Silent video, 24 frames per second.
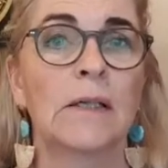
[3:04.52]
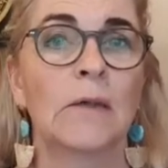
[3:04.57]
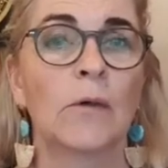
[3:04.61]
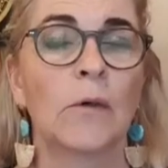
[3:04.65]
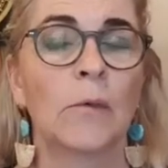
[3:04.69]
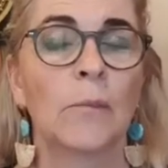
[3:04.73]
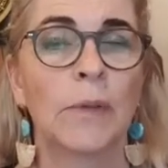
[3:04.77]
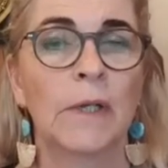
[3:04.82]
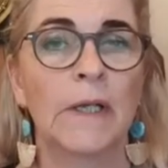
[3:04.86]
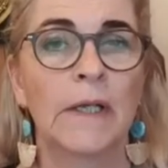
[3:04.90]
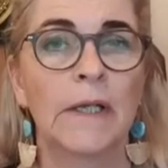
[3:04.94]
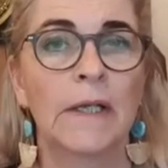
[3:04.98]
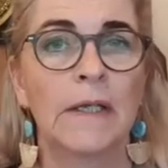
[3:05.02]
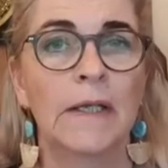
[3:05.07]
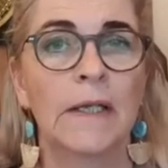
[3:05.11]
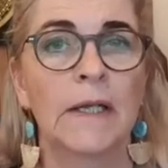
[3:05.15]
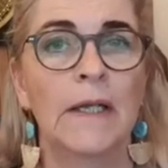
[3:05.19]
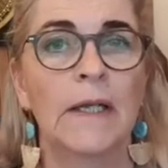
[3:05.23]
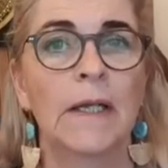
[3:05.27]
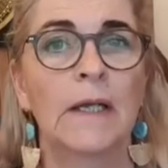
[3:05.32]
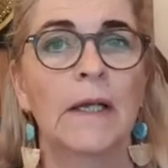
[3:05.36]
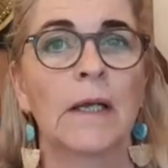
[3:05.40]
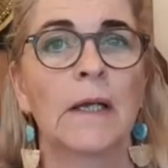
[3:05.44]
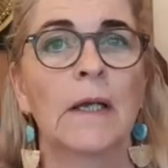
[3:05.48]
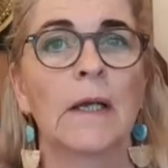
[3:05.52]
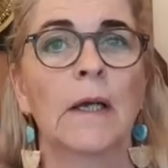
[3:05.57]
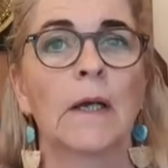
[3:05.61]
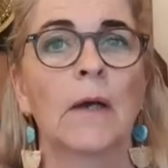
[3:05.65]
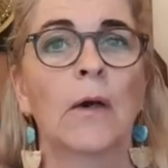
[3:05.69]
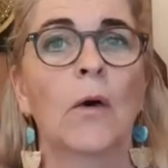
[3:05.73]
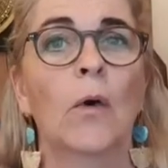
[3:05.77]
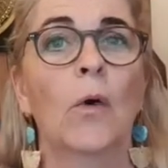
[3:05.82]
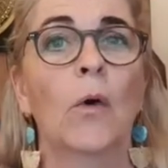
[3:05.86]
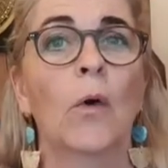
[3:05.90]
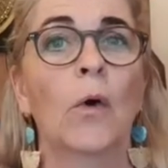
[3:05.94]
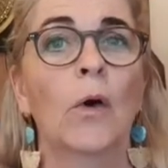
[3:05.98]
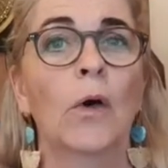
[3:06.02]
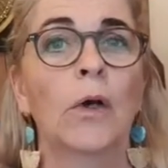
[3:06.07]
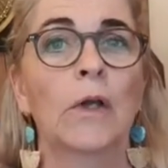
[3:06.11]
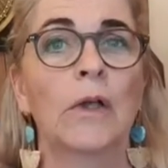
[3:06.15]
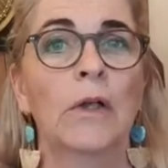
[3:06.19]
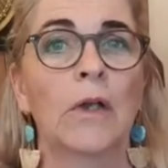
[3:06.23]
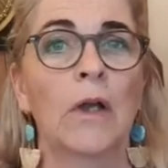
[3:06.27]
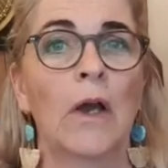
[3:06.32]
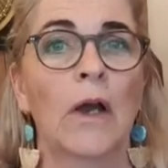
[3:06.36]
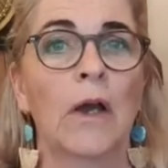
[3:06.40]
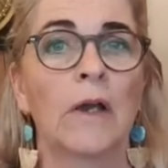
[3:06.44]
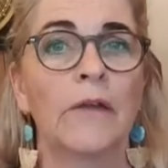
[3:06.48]
completely
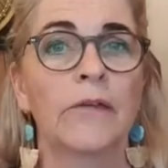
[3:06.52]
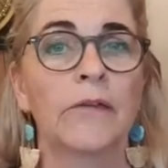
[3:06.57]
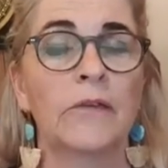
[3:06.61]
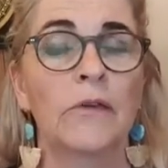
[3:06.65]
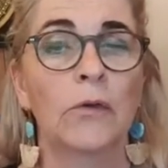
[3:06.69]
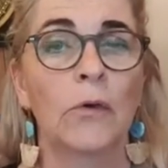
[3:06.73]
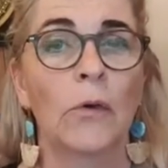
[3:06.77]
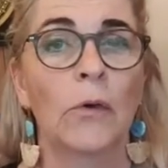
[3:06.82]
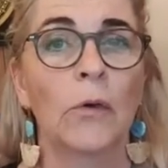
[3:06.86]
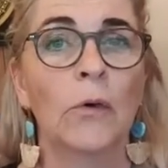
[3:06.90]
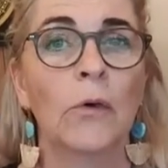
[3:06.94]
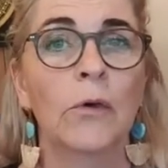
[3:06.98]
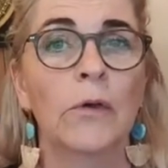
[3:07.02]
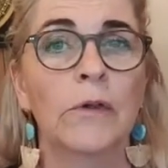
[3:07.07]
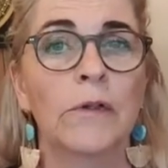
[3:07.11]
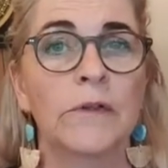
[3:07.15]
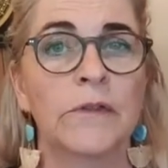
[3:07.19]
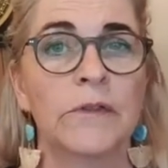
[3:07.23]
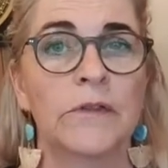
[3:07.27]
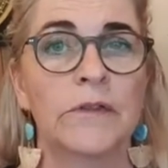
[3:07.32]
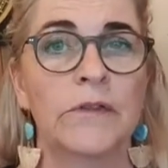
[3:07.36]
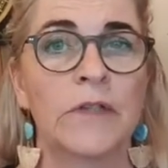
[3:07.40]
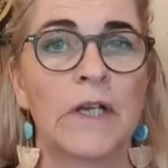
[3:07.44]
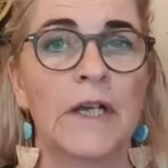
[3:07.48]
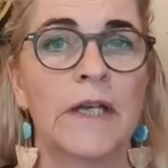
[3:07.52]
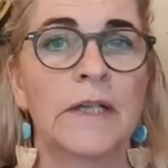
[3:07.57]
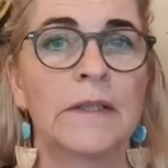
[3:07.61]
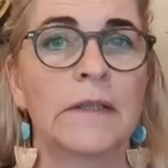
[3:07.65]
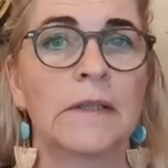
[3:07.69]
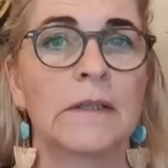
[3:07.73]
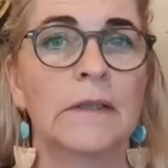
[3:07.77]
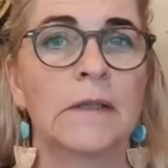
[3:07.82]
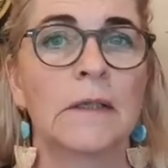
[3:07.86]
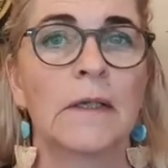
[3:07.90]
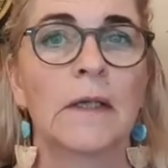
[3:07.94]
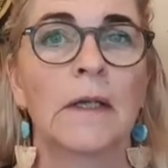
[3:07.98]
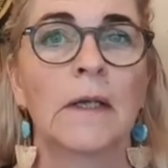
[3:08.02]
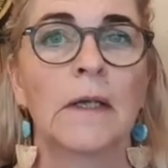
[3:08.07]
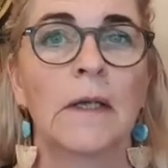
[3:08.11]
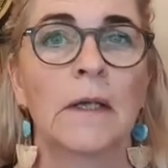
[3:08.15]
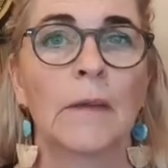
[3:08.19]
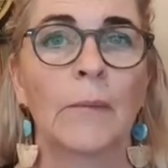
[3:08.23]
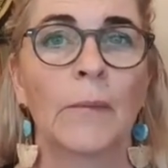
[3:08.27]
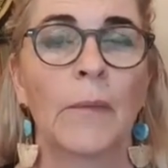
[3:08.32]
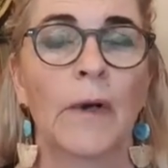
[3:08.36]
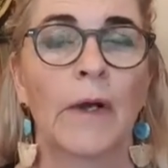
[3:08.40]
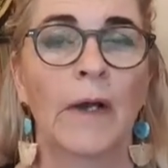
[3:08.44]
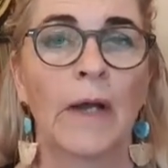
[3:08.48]
organized and orchestrated
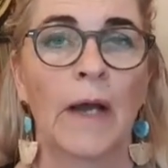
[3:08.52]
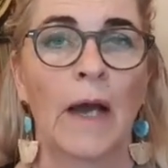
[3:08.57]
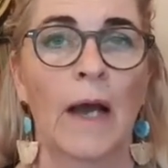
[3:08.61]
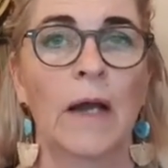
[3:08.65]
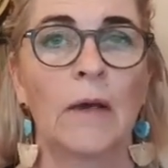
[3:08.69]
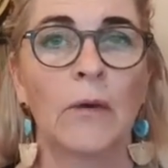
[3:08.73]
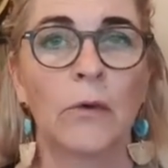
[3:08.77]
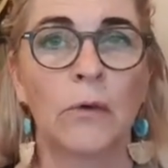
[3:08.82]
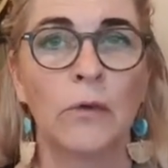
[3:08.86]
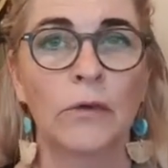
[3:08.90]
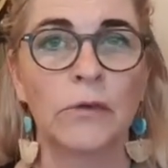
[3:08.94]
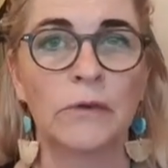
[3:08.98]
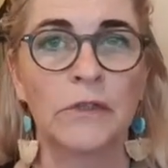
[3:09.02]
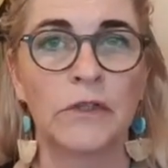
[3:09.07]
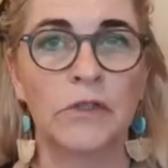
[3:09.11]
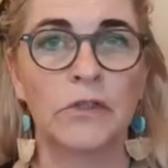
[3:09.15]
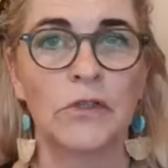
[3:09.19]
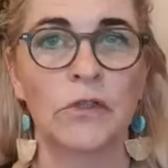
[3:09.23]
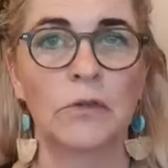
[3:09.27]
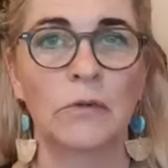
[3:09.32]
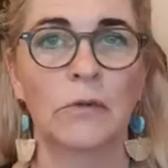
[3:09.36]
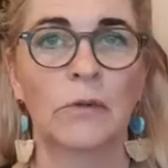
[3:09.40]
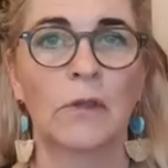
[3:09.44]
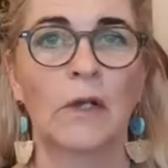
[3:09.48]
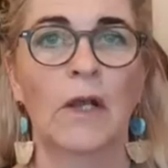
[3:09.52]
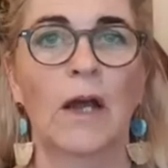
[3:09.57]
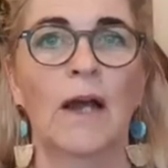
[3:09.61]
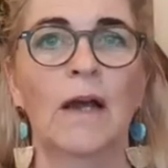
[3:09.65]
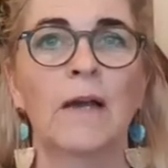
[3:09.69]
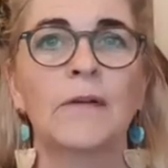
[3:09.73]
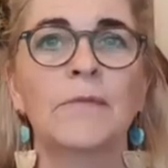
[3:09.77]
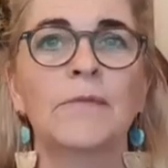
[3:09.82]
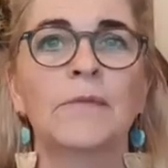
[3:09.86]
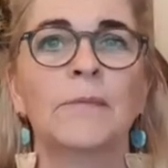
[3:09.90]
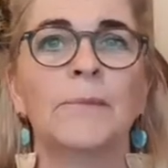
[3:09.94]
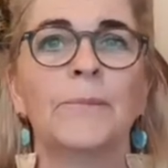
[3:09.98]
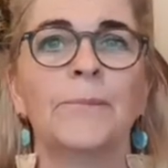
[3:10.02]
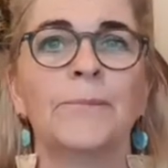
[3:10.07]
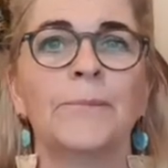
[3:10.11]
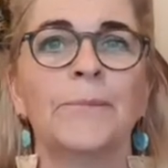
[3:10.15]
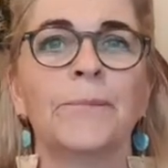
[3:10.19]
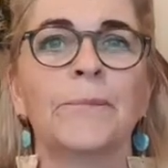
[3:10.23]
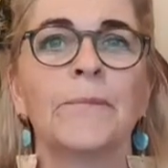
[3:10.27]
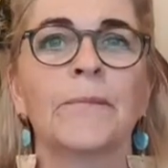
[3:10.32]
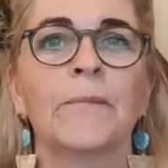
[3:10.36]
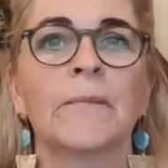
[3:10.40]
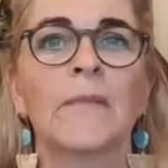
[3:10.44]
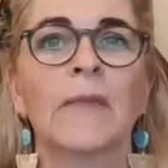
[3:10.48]
by unconditional love.
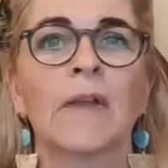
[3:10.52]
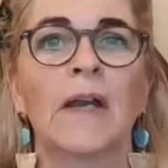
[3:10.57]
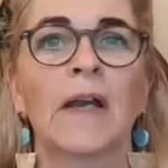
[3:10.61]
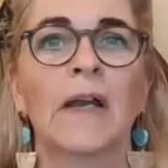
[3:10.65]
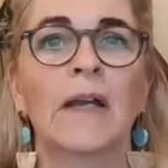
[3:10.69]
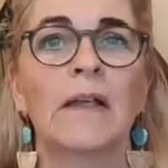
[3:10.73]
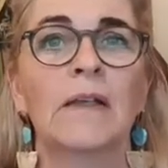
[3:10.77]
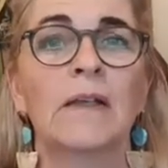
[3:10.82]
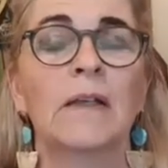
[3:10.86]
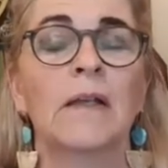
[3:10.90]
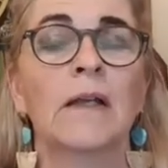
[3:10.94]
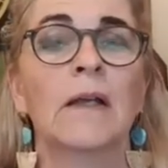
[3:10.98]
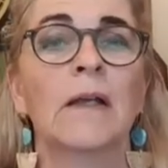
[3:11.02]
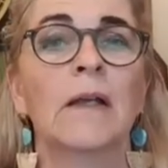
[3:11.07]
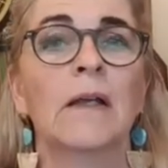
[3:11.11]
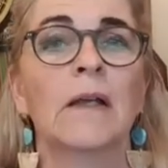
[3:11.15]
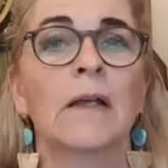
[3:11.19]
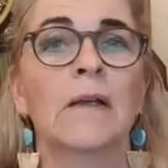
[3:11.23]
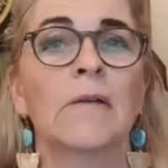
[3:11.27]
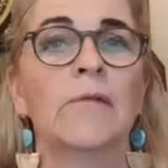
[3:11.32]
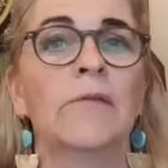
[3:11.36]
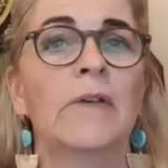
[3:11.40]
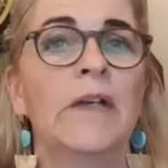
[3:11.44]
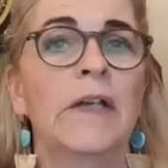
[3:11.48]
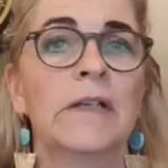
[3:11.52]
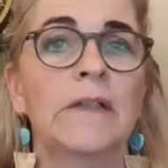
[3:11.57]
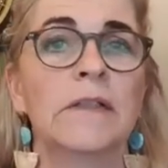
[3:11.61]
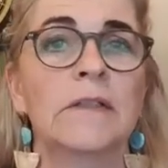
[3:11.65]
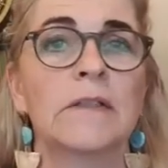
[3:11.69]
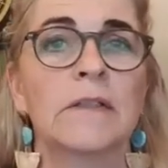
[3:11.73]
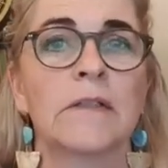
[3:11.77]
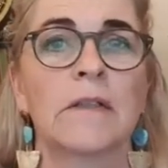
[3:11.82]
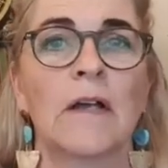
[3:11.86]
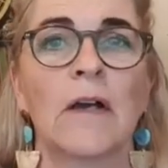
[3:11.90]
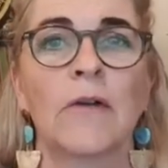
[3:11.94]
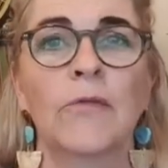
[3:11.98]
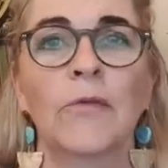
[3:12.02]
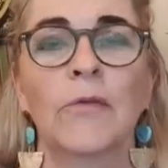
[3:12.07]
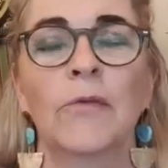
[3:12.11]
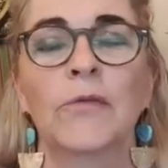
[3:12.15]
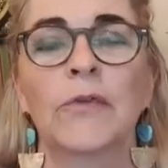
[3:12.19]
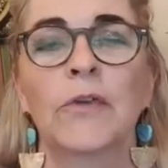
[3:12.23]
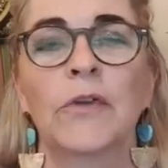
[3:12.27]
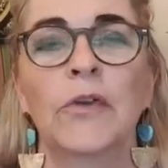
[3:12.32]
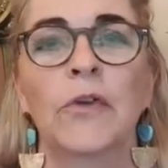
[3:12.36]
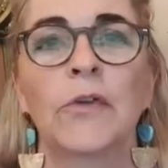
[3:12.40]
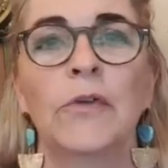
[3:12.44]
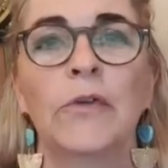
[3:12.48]
And we're the stuff of
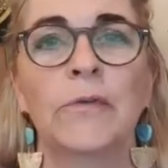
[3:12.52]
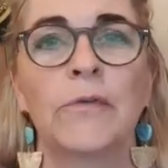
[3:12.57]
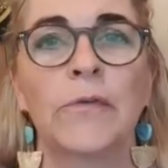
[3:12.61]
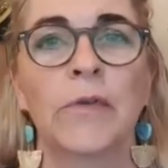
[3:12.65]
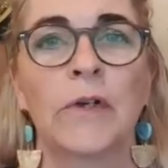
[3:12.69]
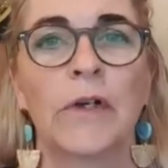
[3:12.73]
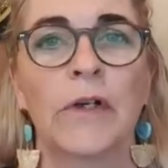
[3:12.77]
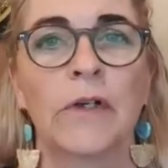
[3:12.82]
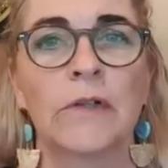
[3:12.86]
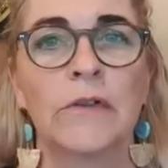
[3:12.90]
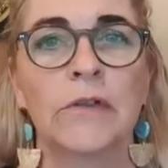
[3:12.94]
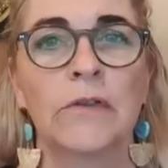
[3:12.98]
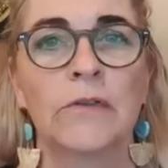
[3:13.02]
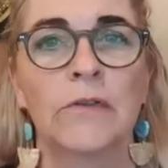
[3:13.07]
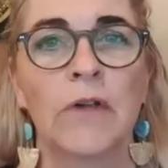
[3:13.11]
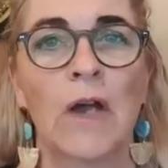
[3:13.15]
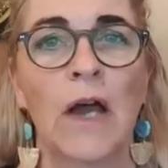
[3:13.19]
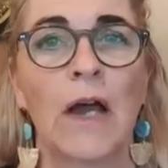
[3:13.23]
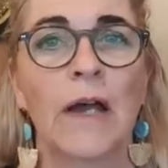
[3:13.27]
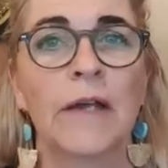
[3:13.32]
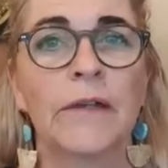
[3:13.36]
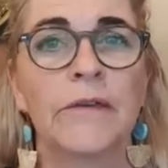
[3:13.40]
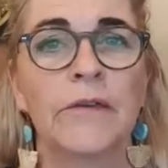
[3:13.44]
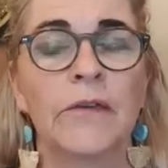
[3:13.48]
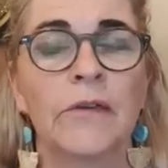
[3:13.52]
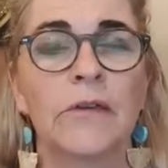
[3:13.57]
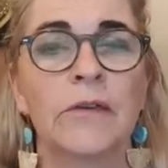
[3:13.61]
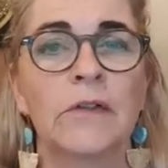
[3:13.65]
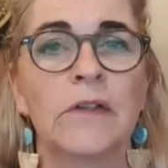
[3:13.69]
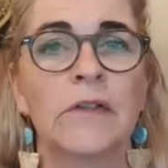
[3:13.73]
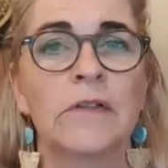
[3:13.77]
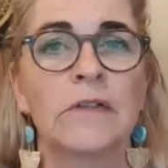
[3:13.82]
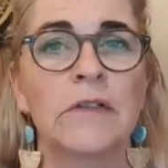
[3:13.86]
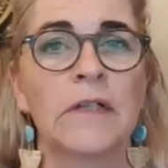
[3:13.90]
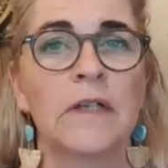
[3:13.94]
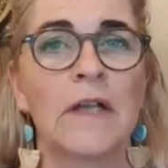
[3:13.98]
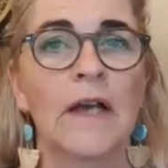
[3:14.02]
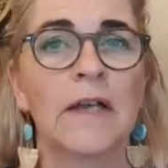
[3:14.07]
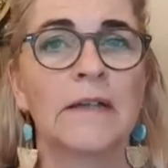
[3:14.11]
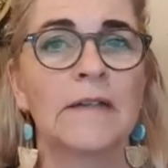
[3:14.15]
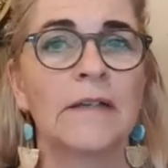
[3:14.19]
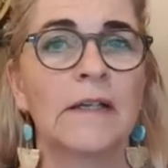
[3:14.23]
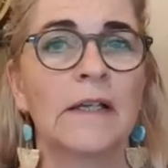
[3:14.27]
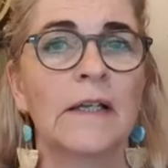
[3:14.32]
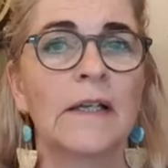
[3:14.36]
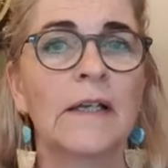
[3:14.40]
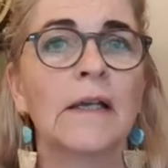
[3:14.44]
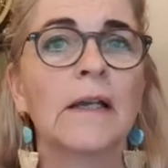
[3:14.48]
the universe, right? So there's
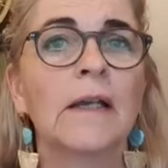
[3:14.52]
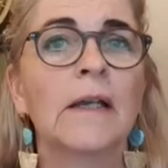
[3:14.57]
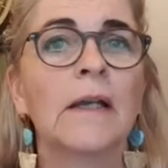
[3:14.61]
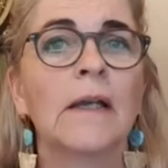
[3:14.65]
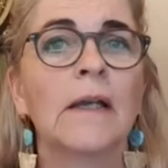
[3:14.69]
nothing